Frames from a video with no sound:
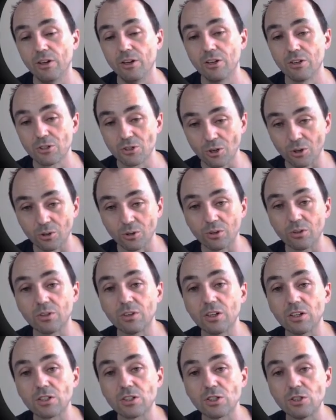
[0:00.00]
So
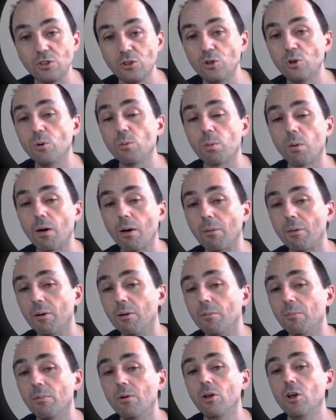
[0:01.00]
this new
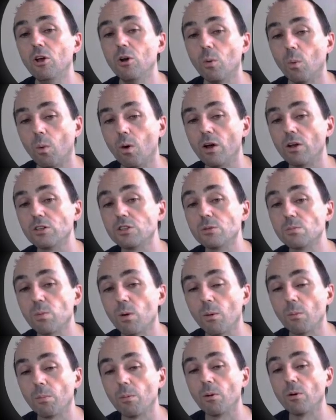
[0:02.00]
problem was
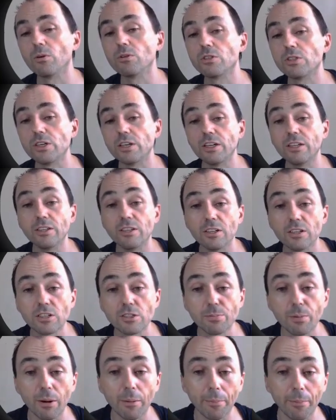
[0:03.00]
proposed in this
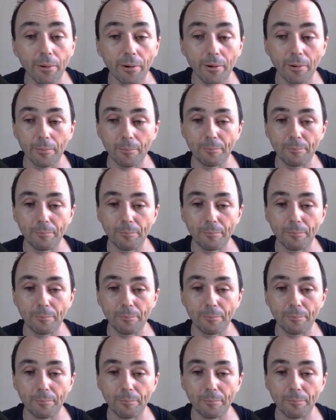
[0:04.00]
paper.